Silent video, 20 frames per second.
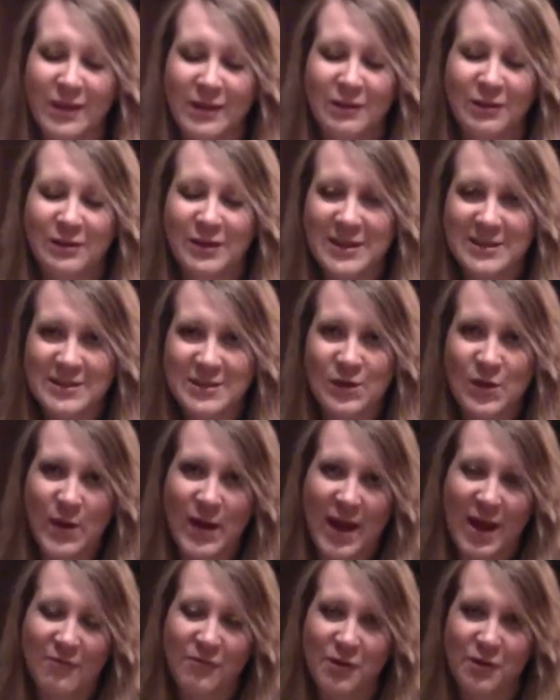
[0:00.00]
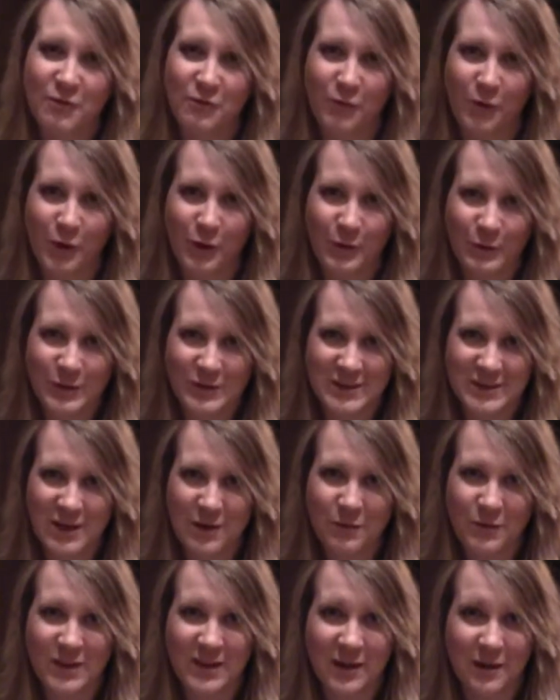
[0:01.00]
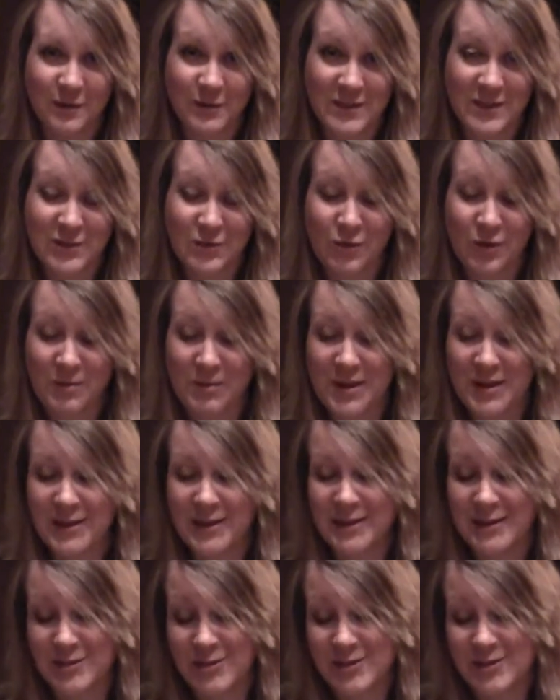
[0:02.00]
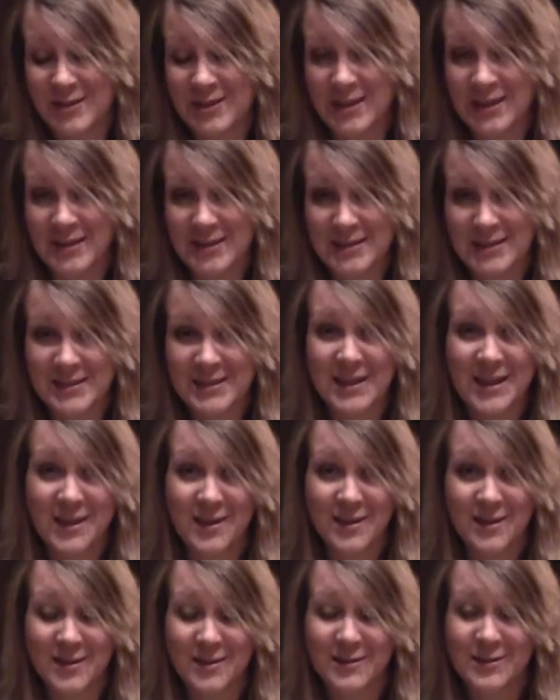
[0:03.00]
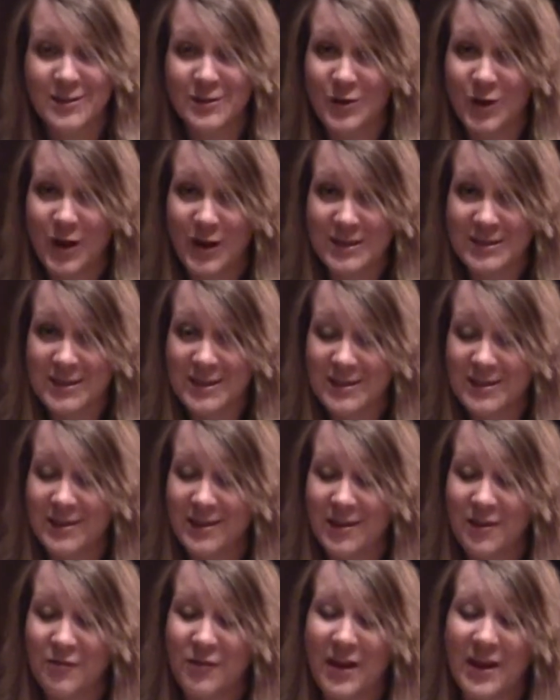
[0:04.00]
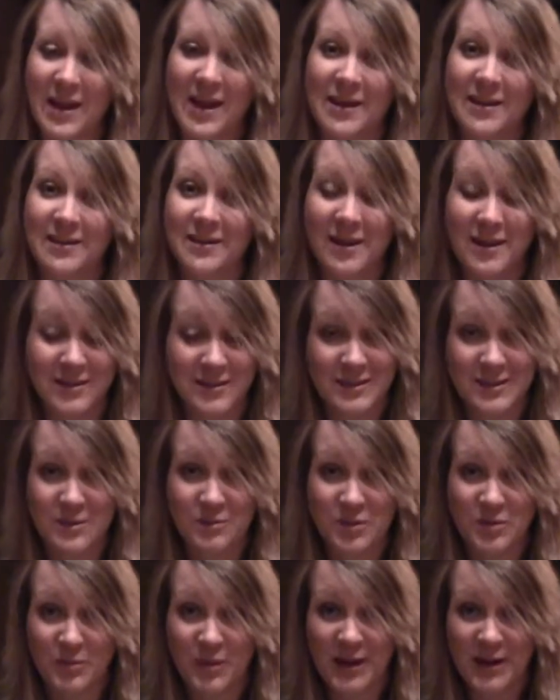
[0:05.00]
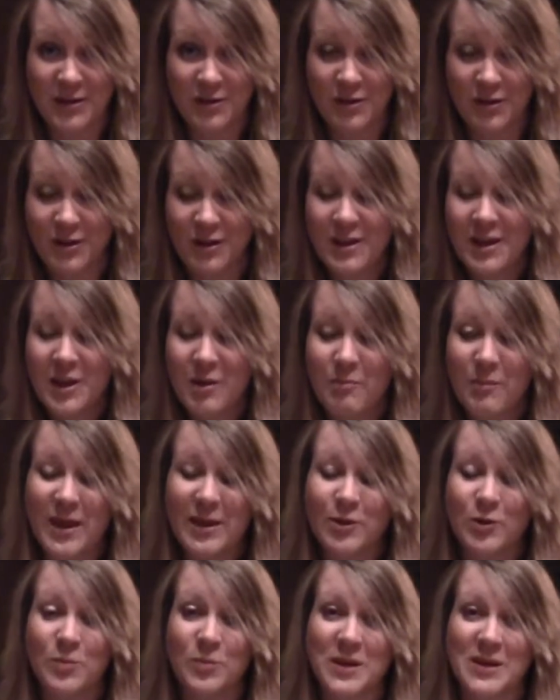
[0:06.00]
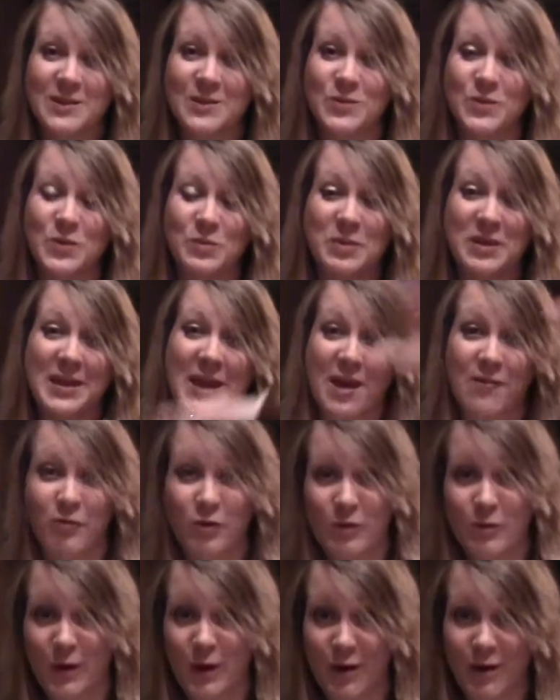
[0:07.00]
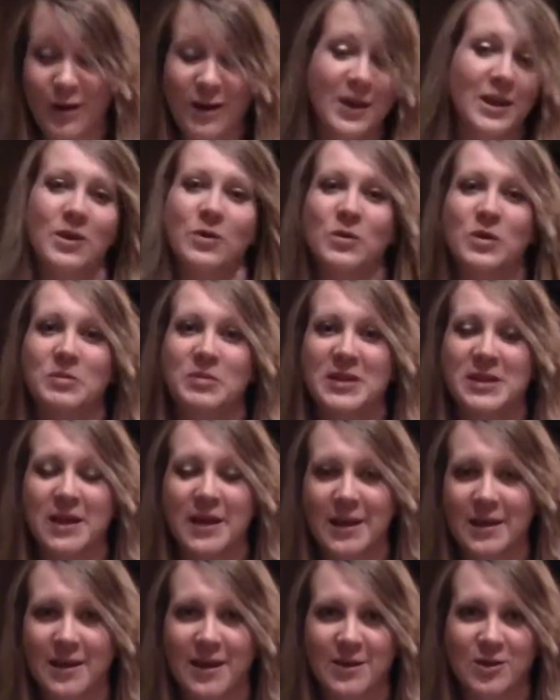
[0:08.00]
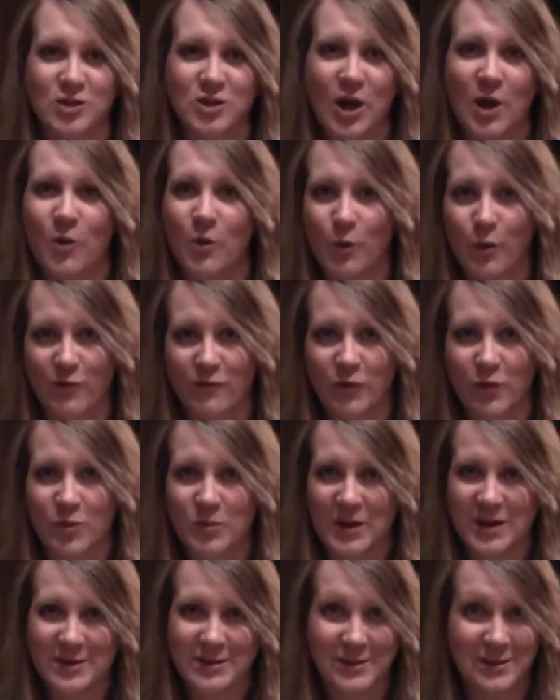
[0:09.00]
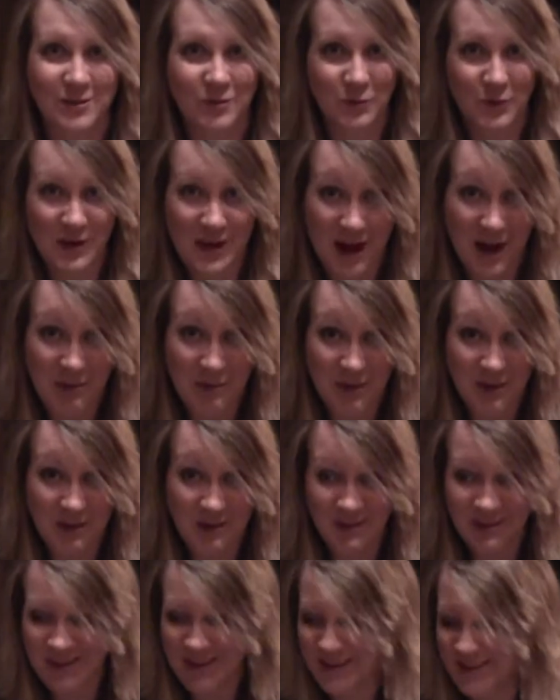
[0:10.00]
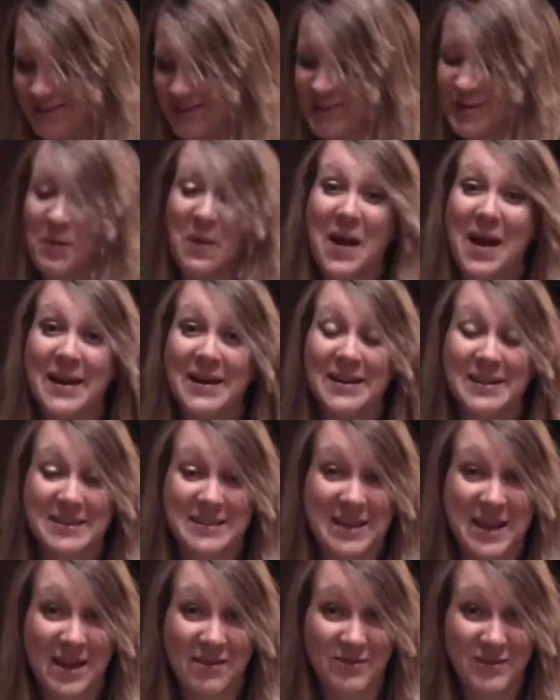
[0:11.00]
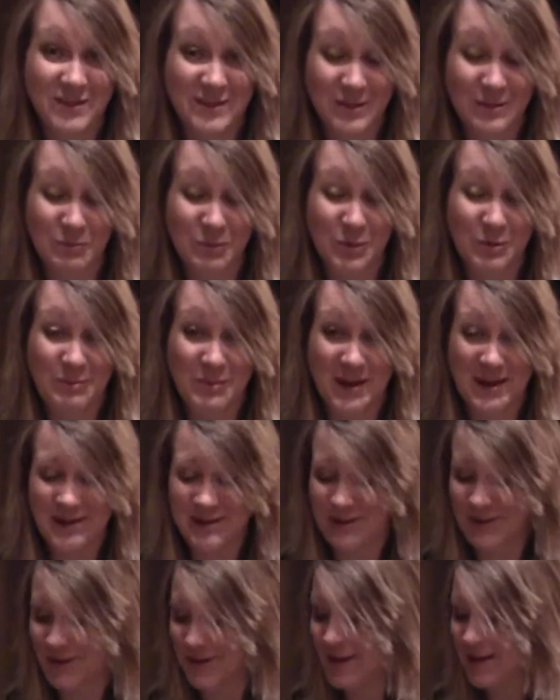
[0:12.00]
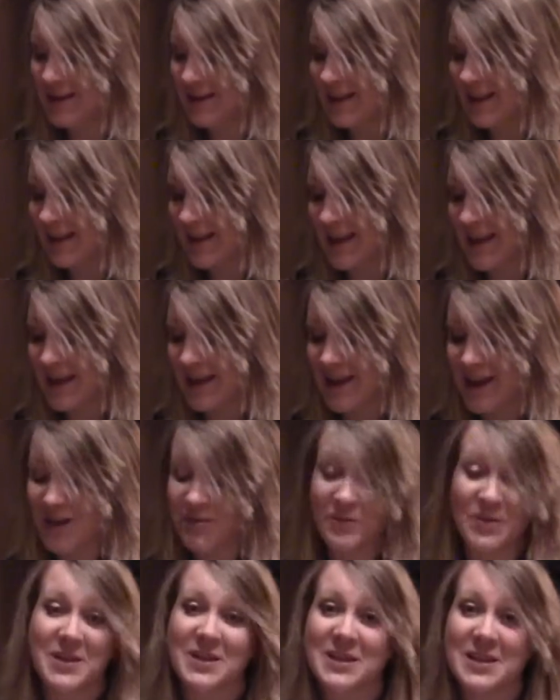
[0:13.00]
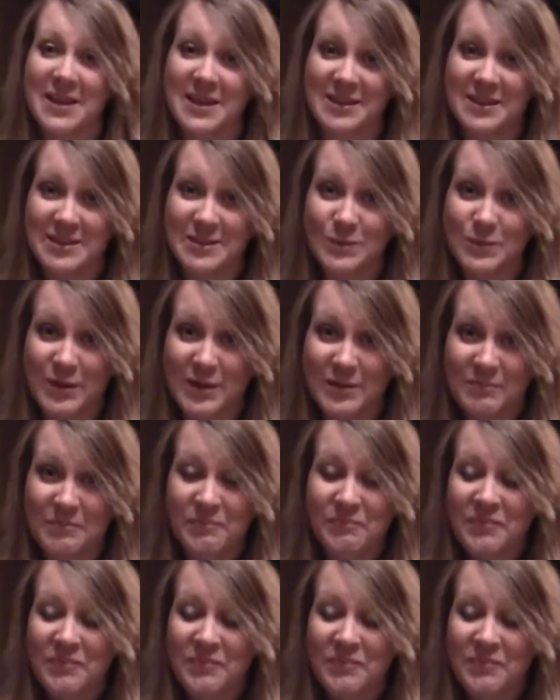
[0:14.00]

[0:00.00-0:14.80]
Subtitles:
You guys know I have a 4-year-old son with Down syndrome, and he just likes to take things and toss it, and if I had an unzipped binder, my coupons would be everywhere. It would be like a shower of coupons, and it would not be a good thing. So I need to have the zippered binder, and I really like this one.